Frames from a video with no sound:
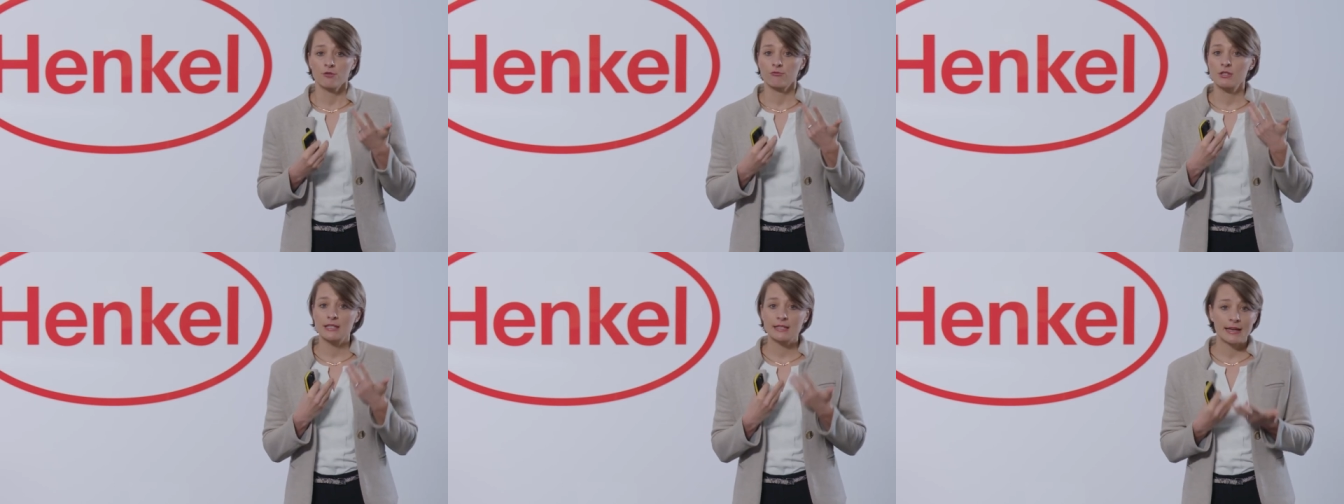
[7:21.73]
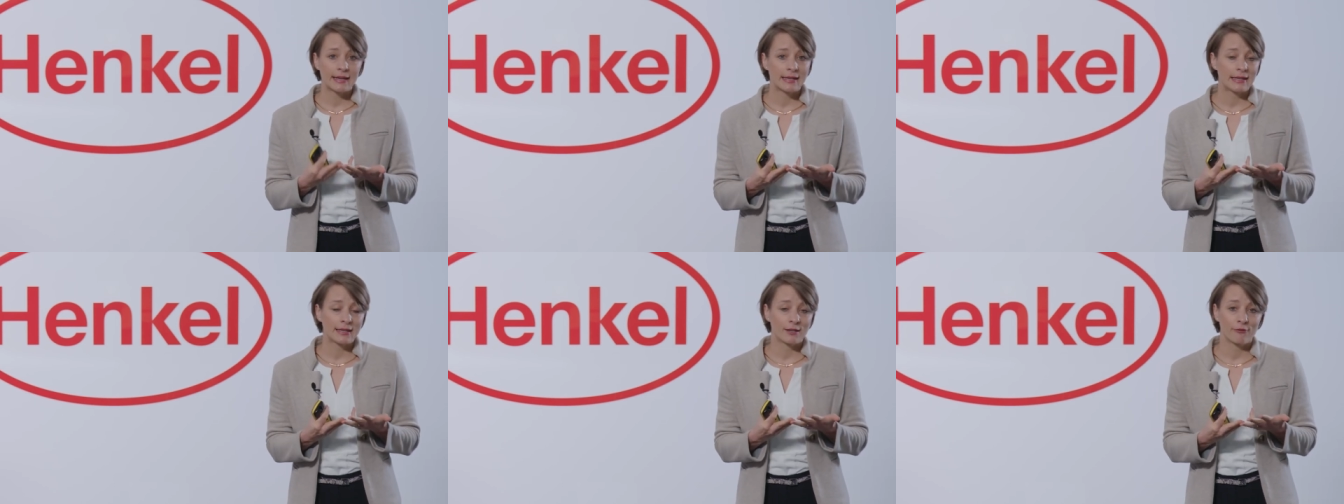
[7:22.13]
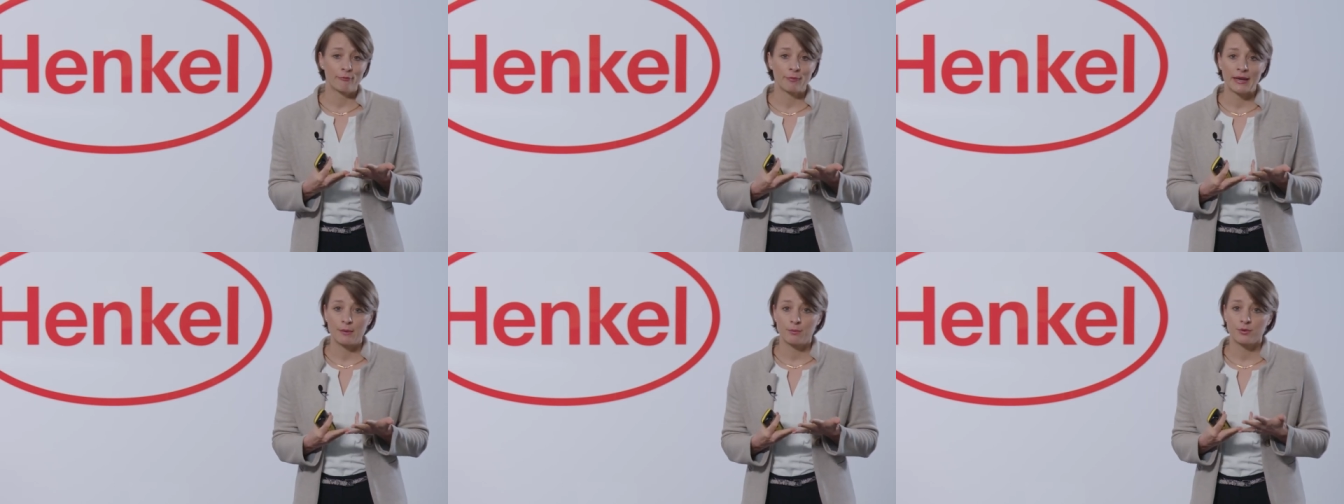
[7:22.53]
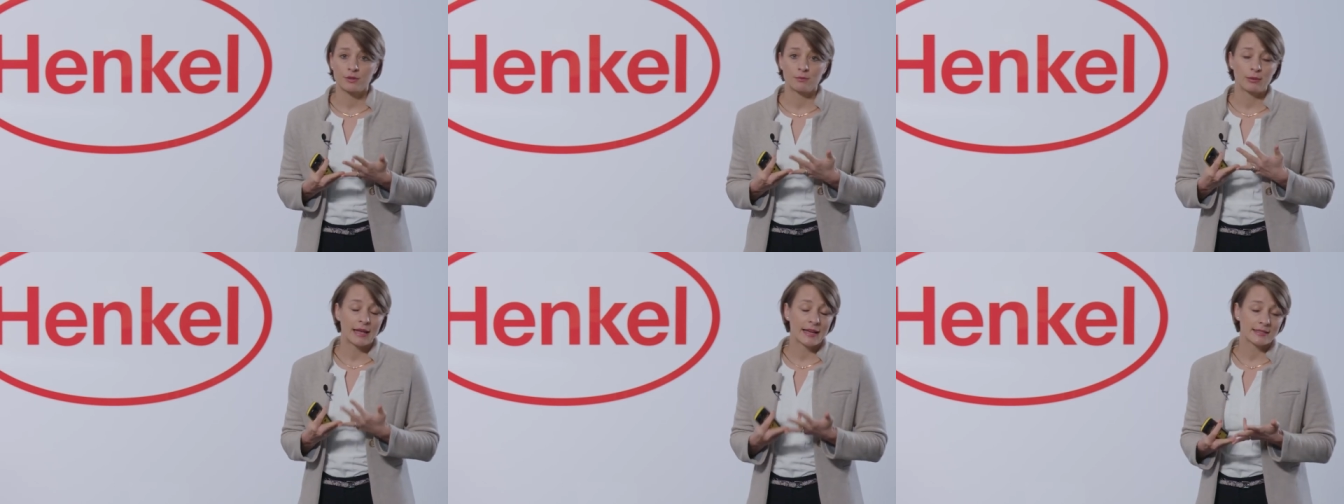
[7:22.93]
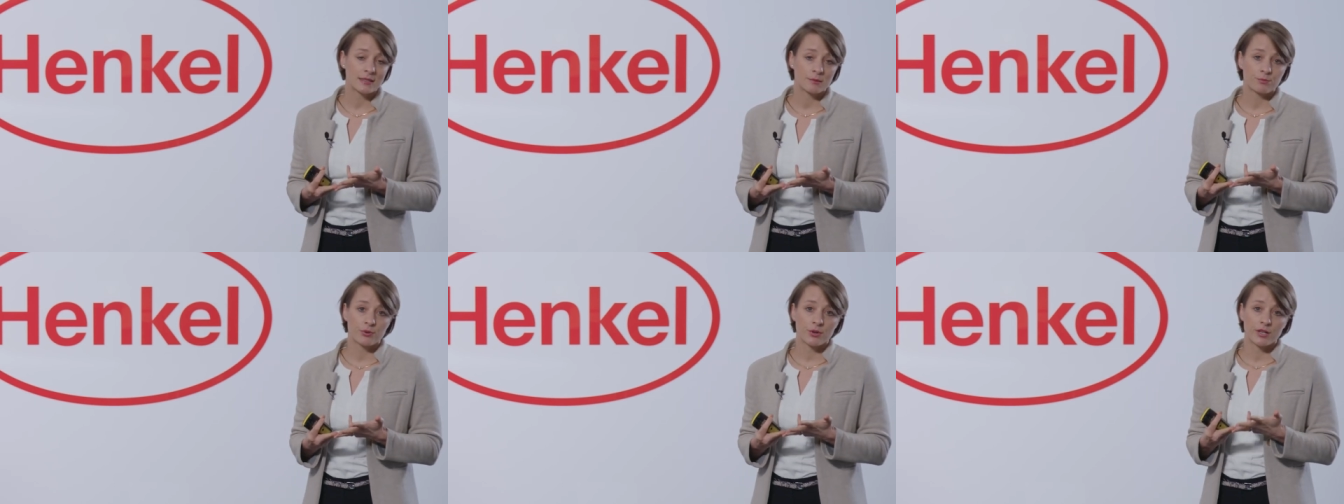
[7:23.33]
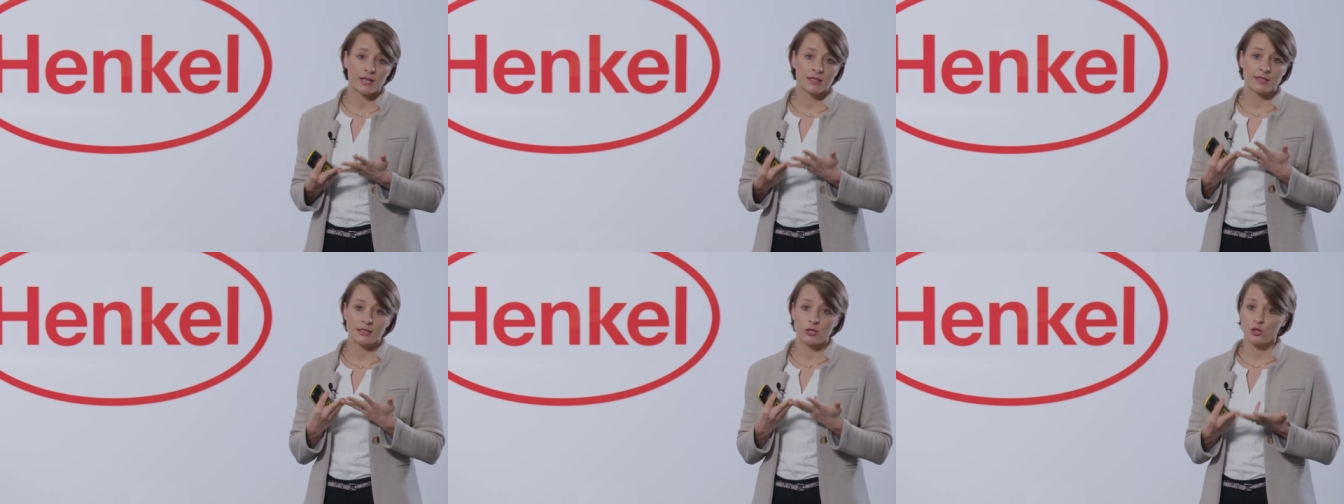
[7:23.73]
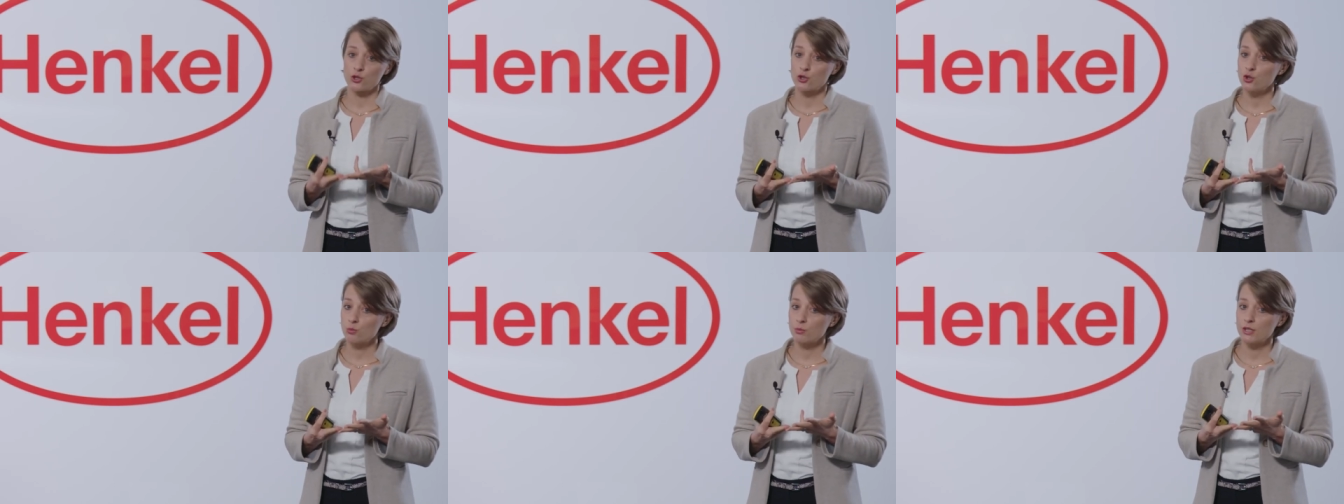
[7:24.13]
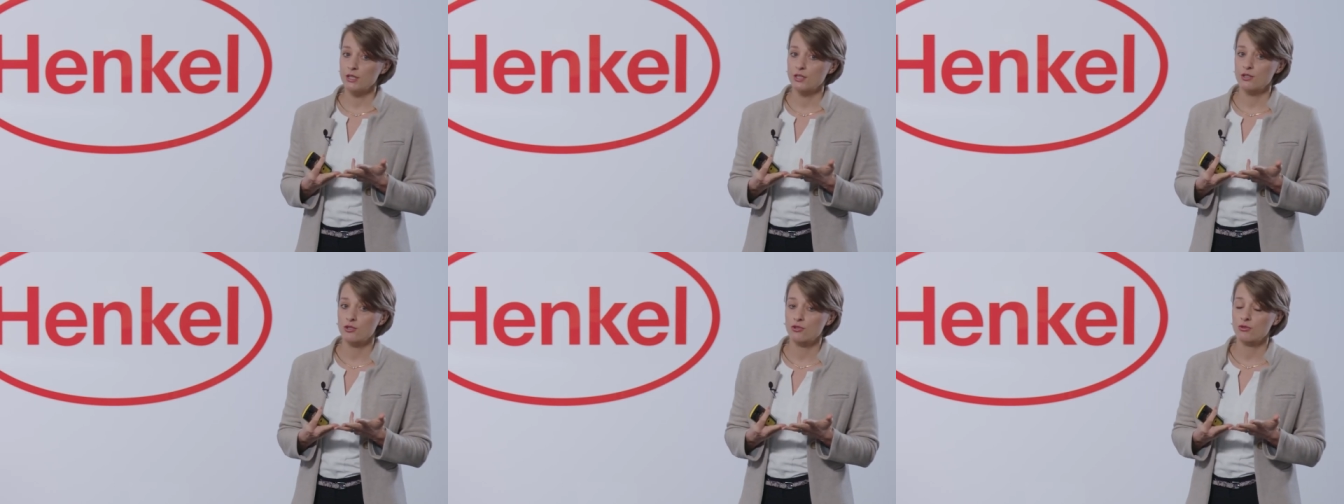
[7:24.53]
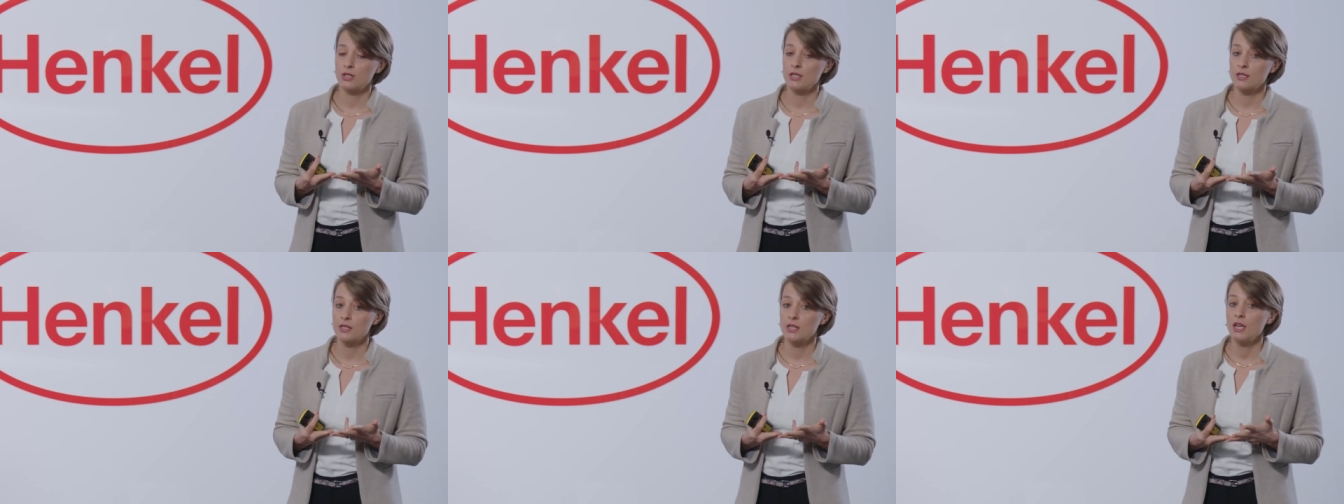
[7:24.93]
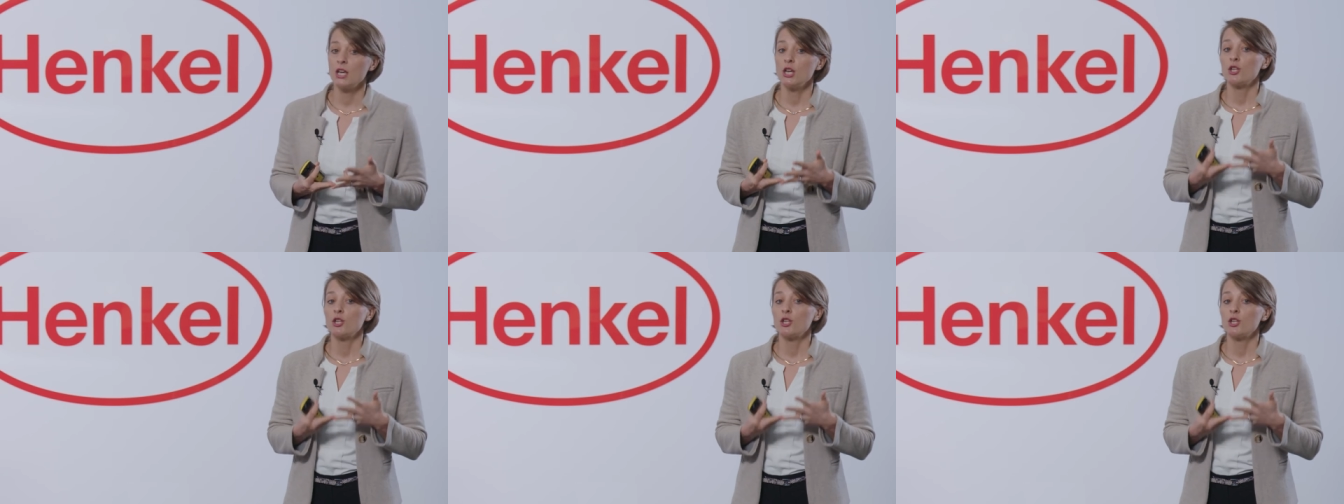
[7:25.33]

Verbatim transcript: recycling of paper and plastic products in consumer industries,